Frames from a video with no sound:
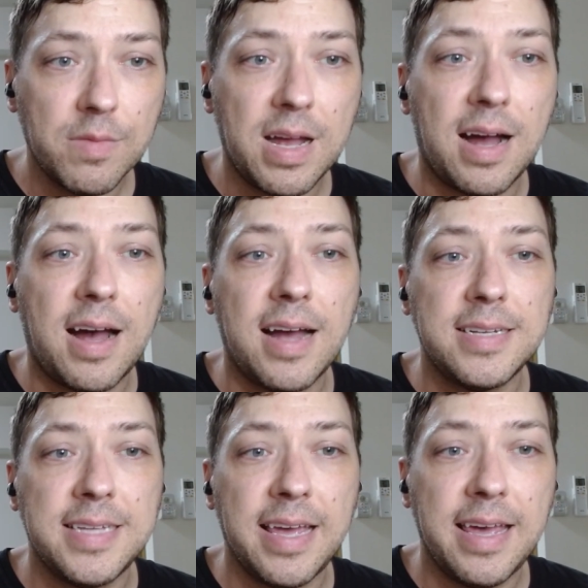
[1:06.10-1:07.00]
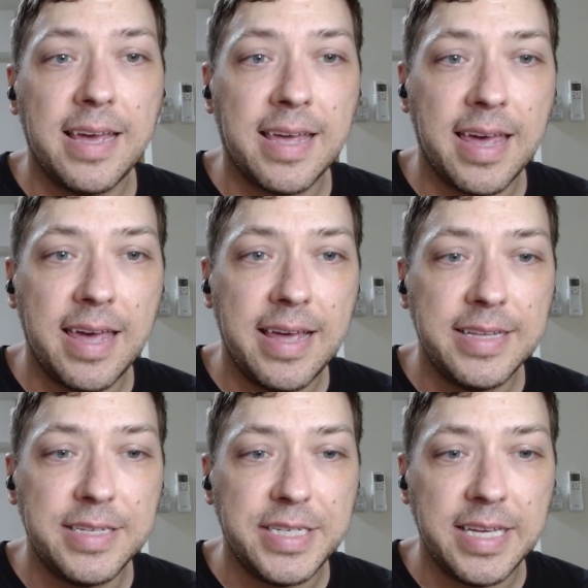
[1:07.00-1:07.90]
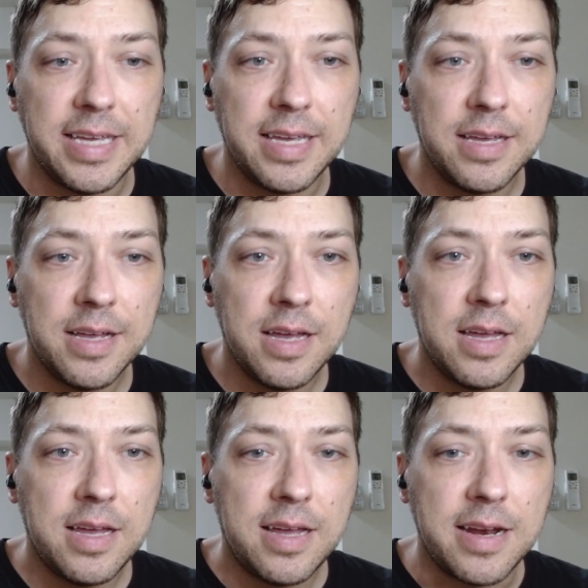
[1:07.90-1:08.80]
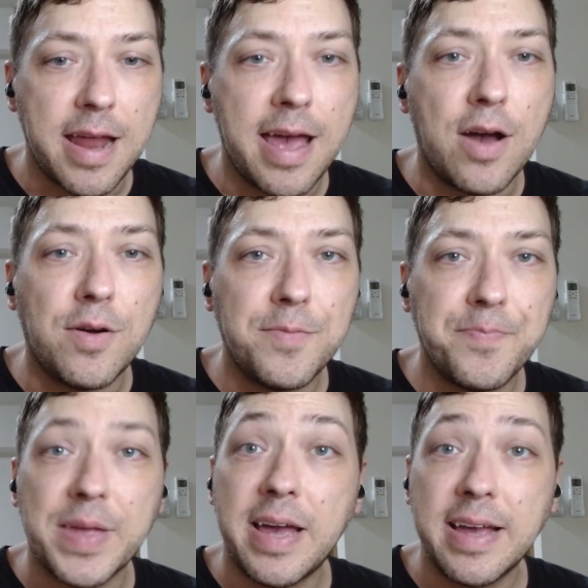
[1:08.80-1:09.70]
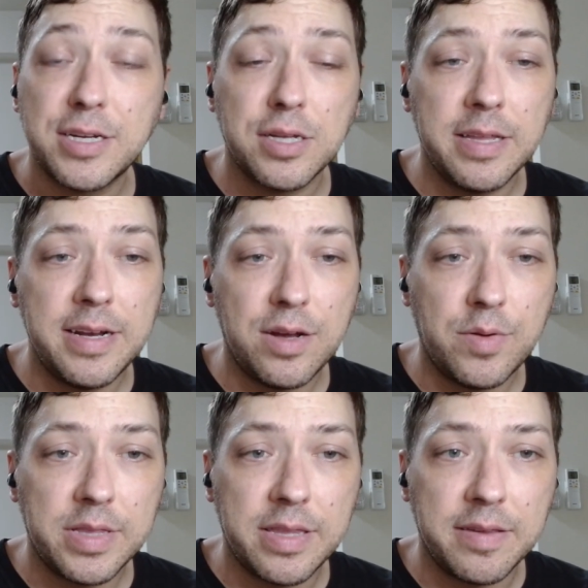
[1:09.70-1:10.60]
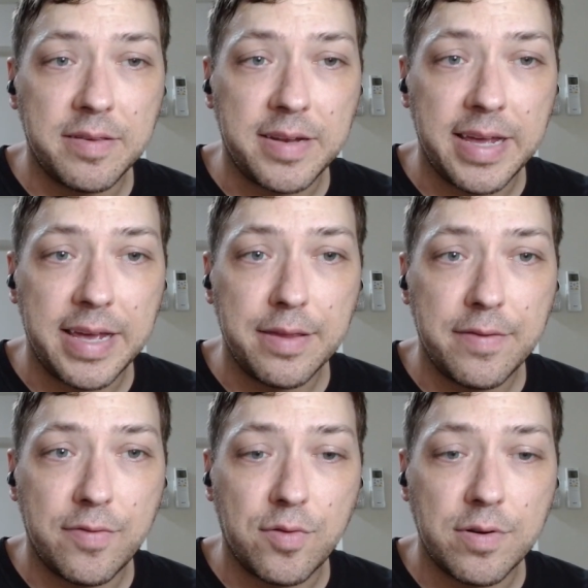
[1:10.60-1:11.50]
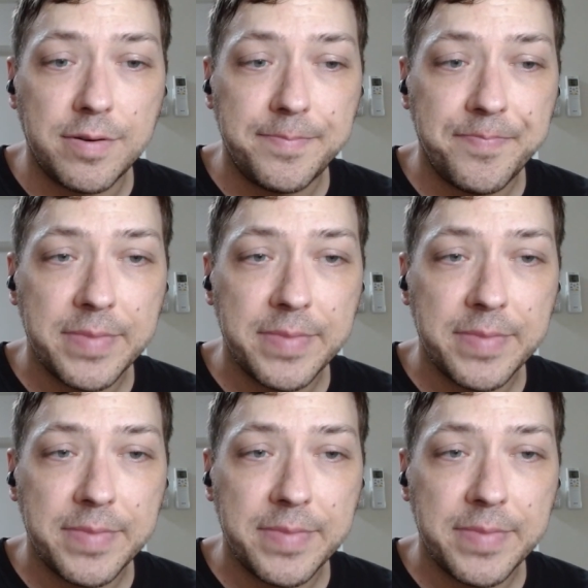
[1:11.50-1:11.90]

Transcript: Ah, TKG. Now, I actually know what this stands for.